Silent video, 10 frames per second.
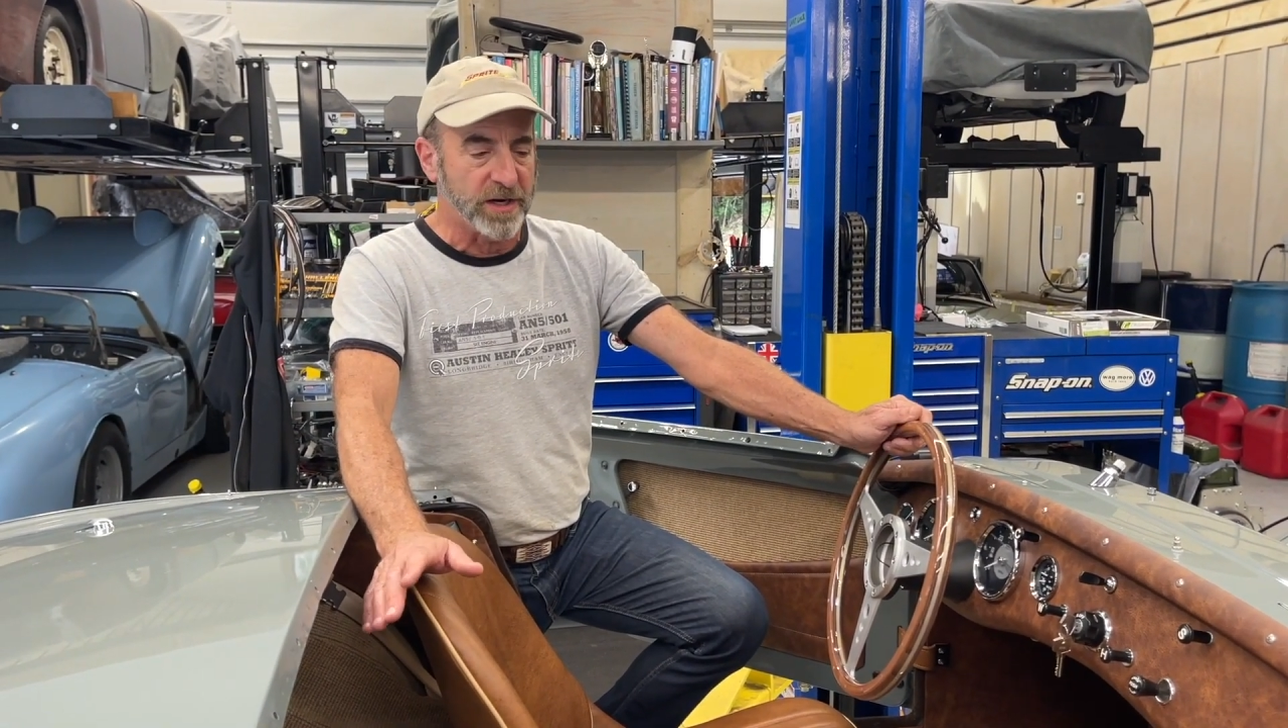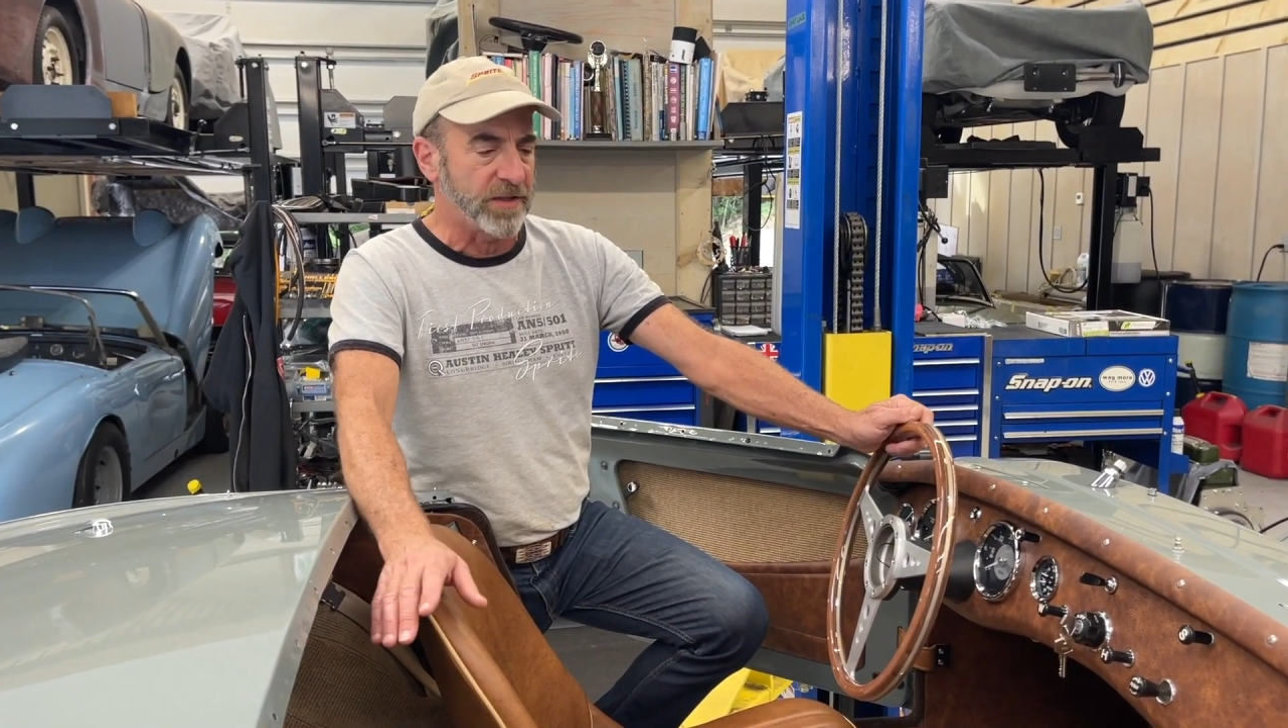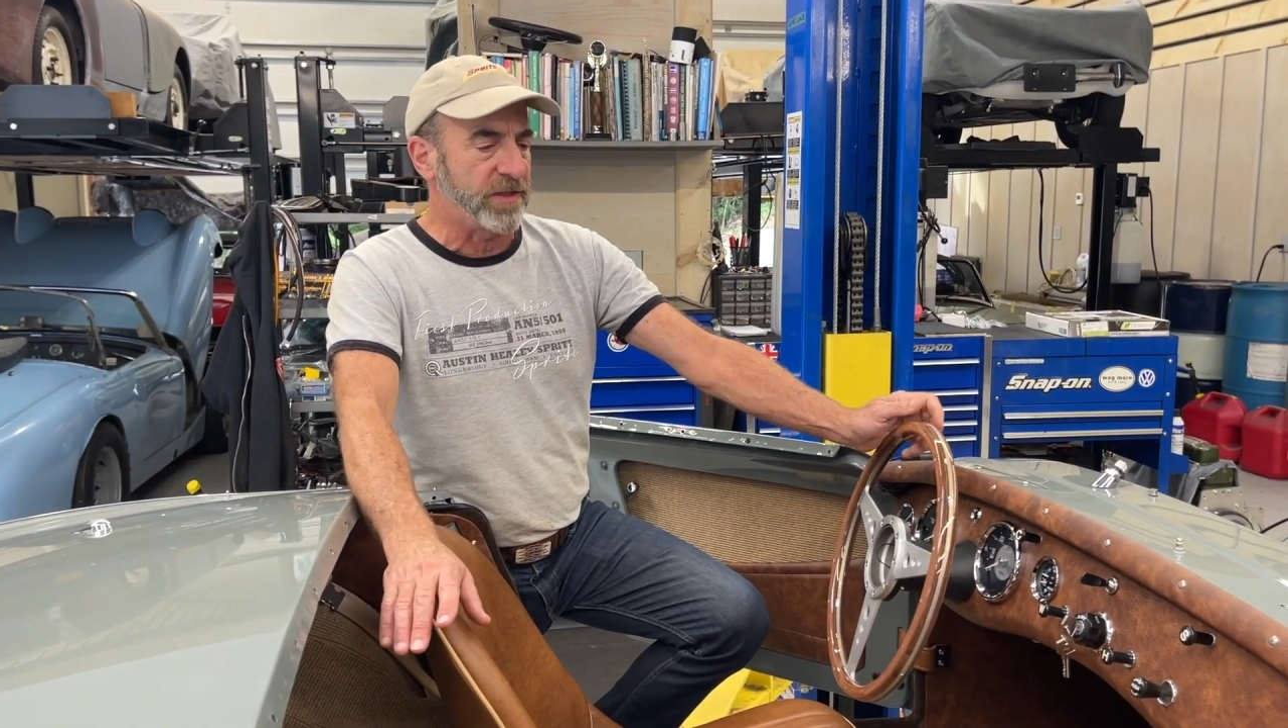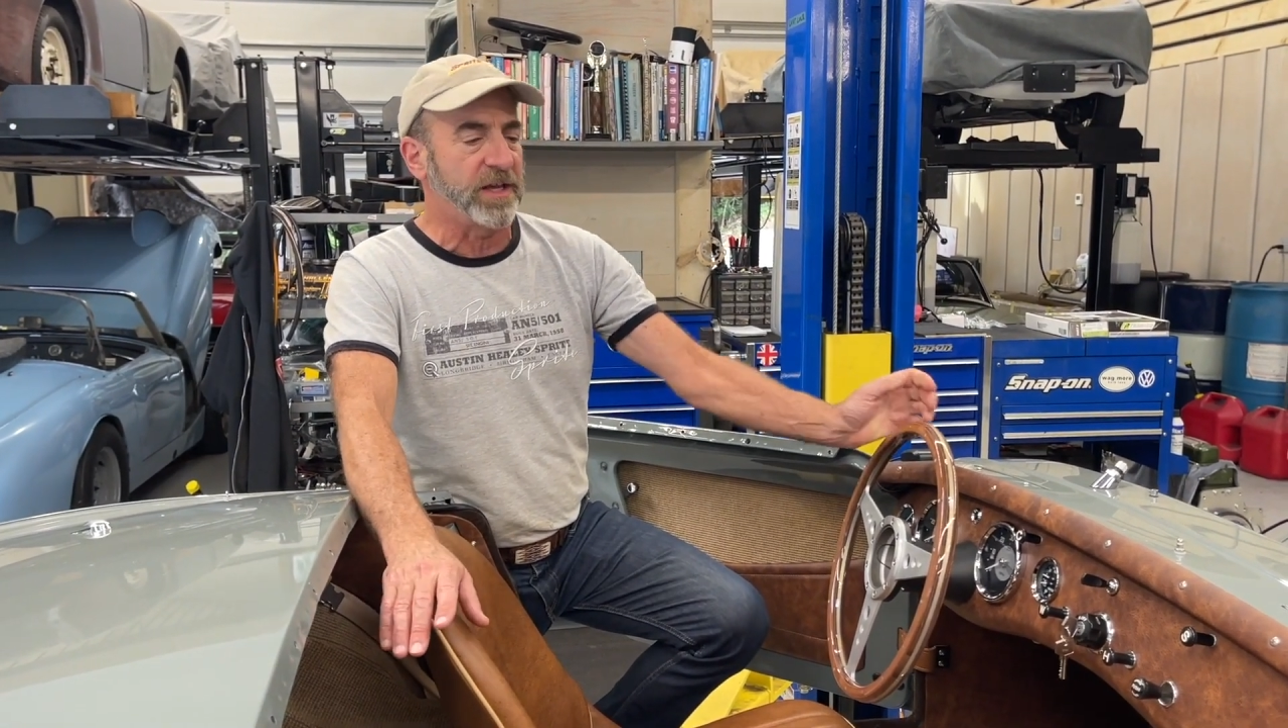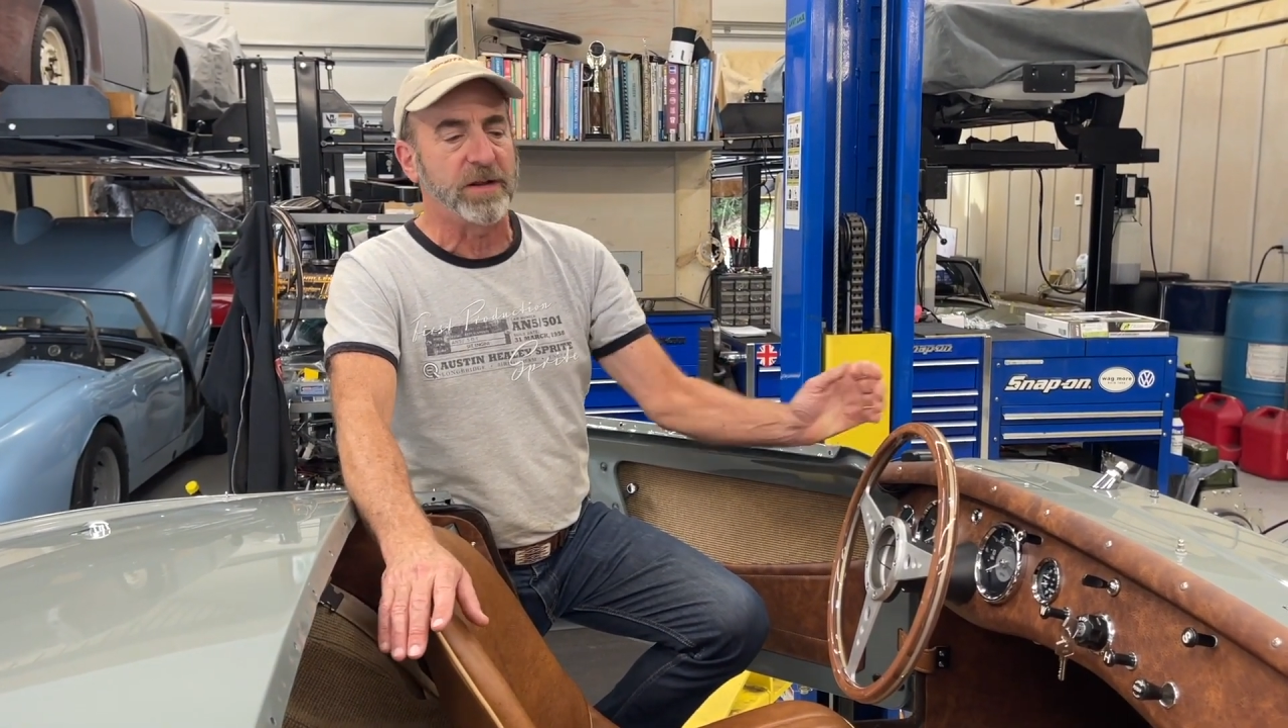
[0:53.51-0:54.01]
I
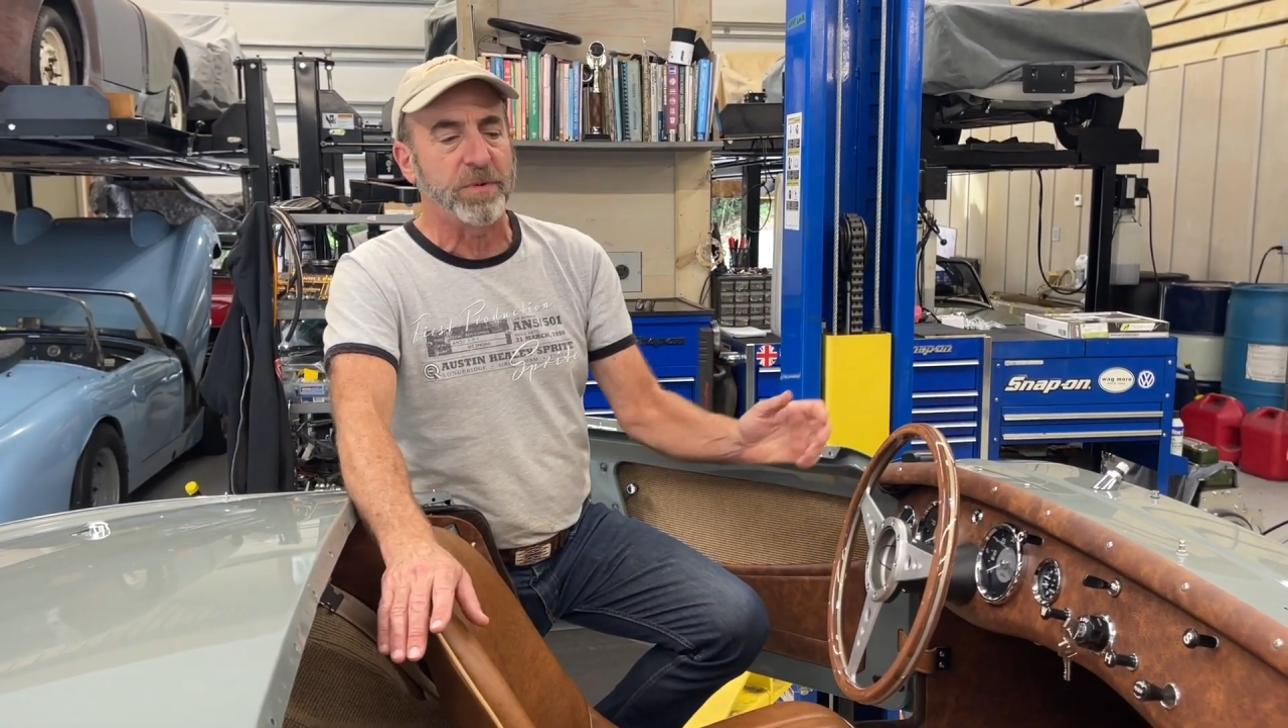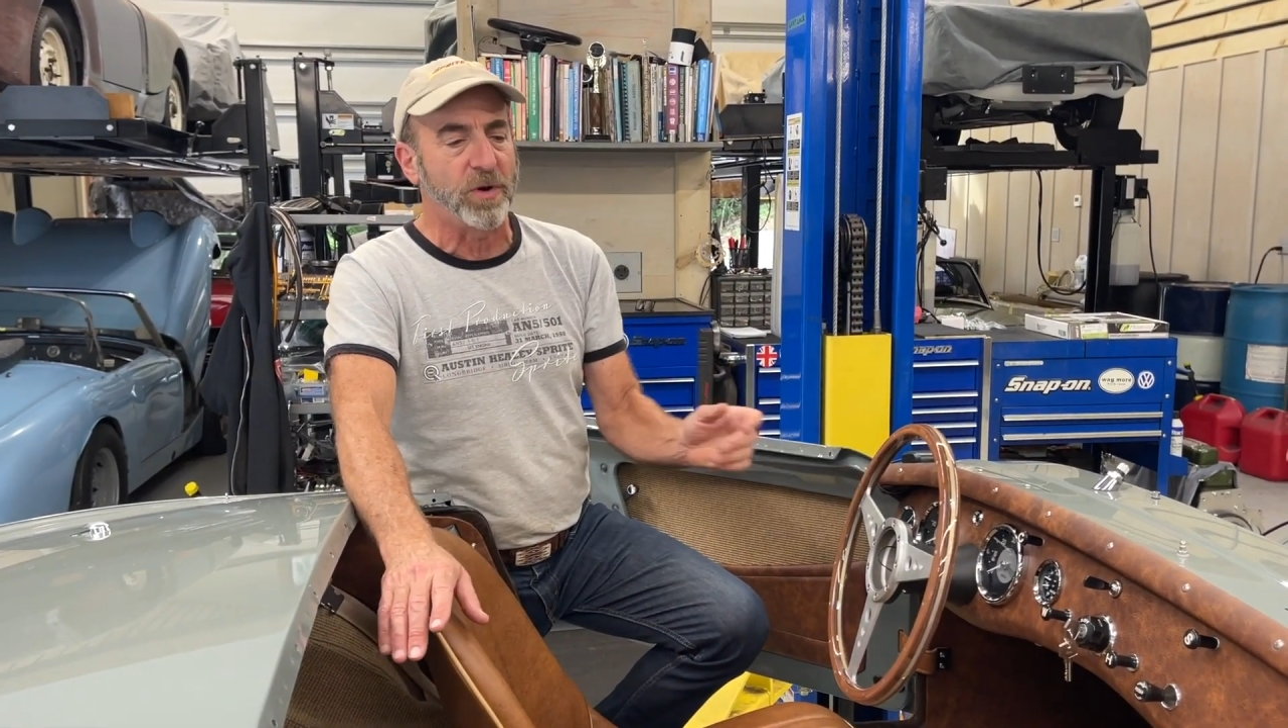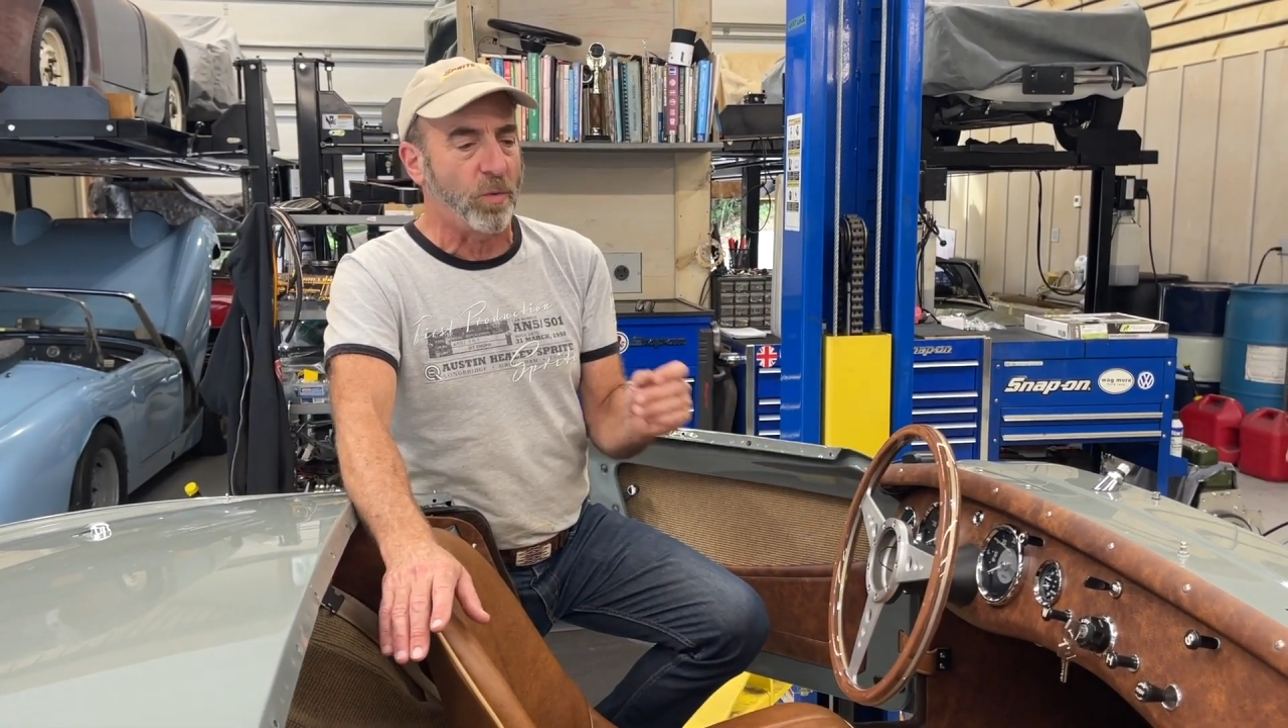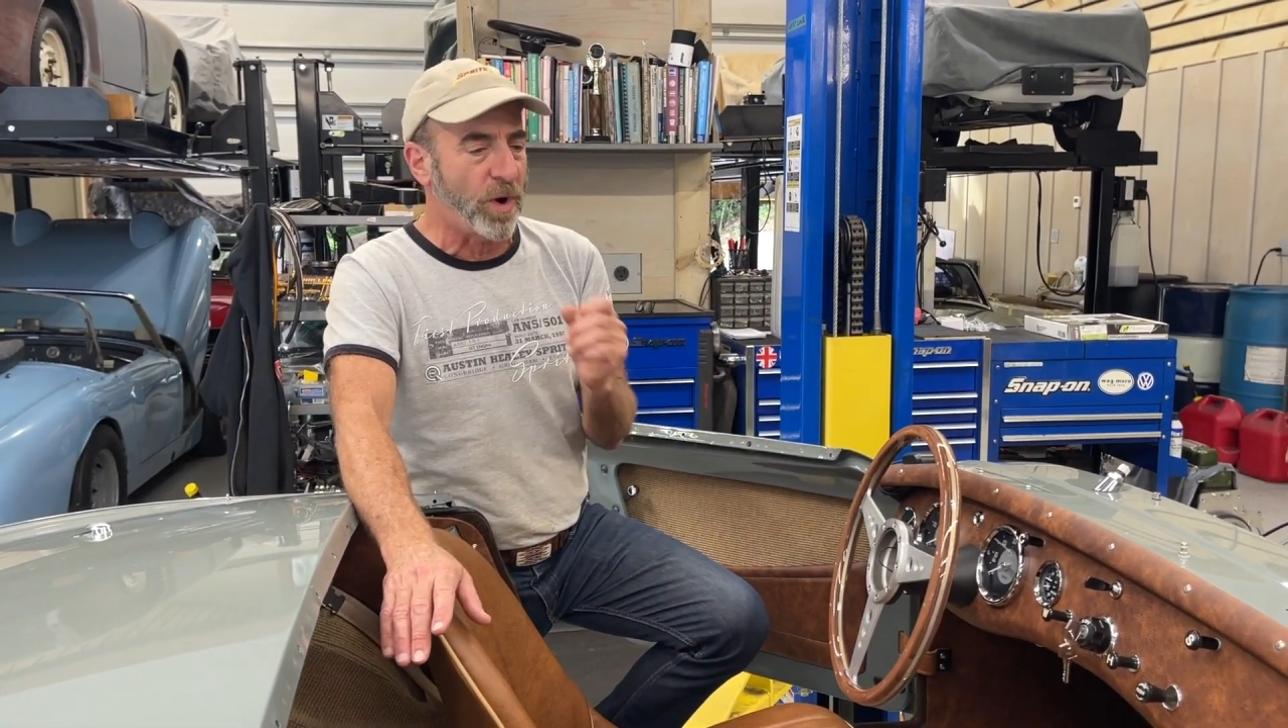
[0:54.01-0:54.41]
think it had been a